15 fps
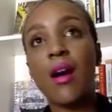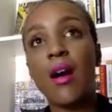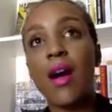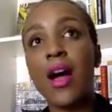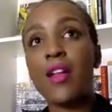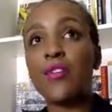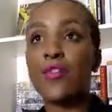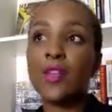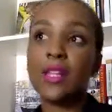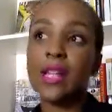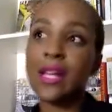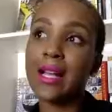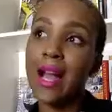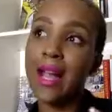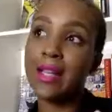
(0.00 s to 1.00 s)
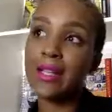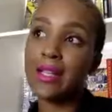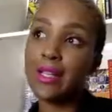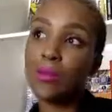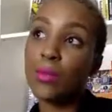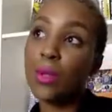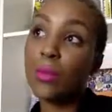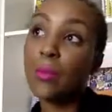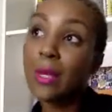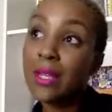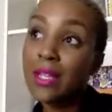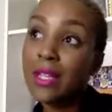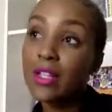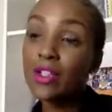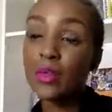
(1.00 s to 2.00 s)
I feel like I need more
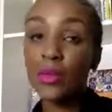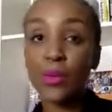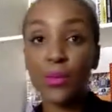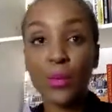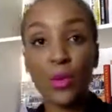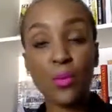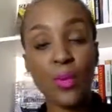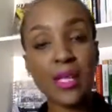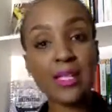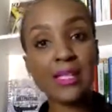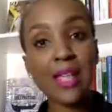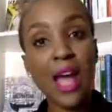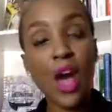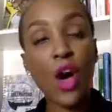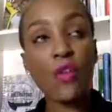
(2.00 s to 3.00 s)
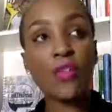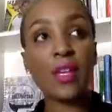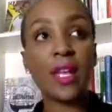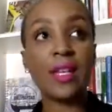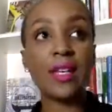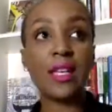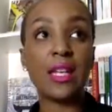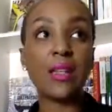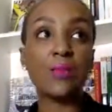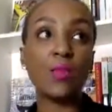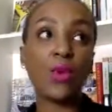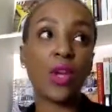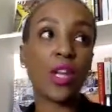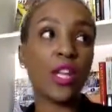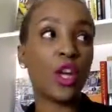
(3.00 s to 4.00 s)
money to promote myself and I need
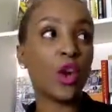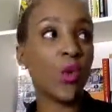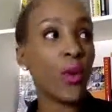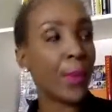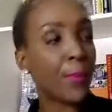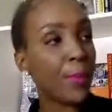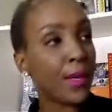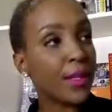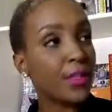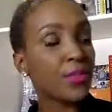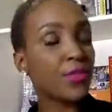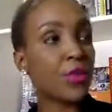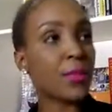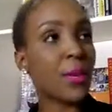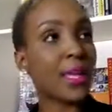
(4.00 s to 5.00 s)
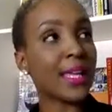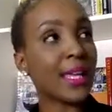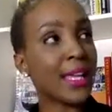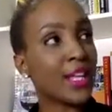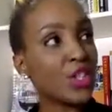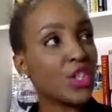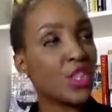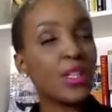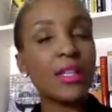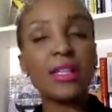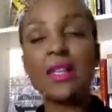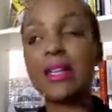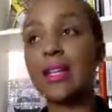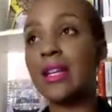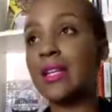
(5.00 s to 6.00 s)
more equipment for my kitchen
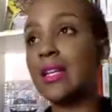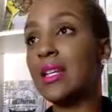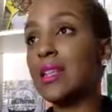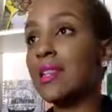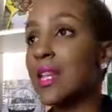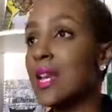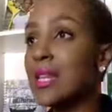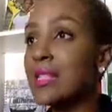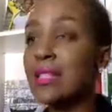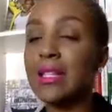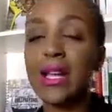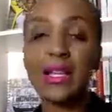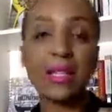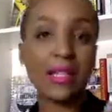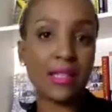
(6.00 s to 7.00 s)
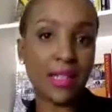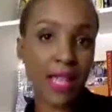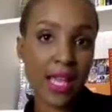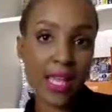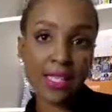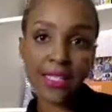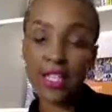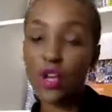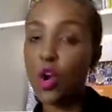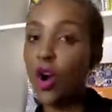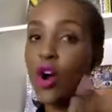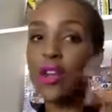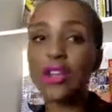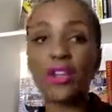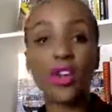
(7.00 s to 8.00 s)
and I need this and I need this, and
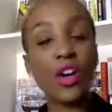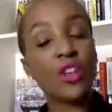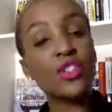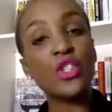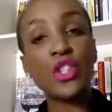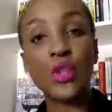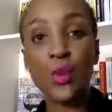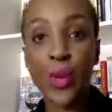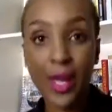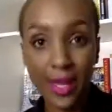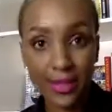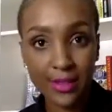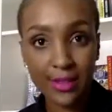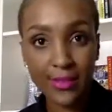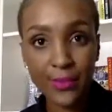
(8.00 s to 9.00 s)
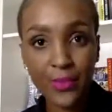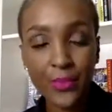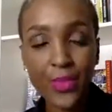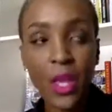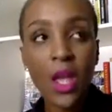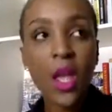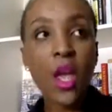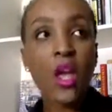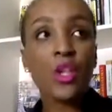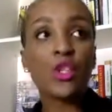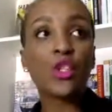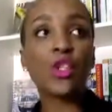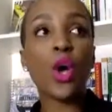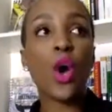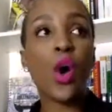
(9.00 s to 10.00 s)
on she went.
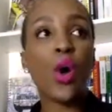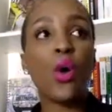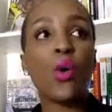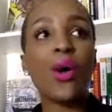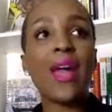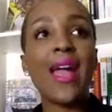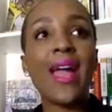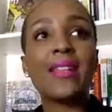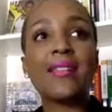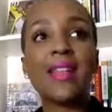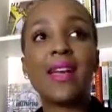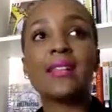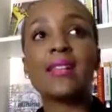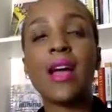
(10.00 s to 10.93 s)
So at that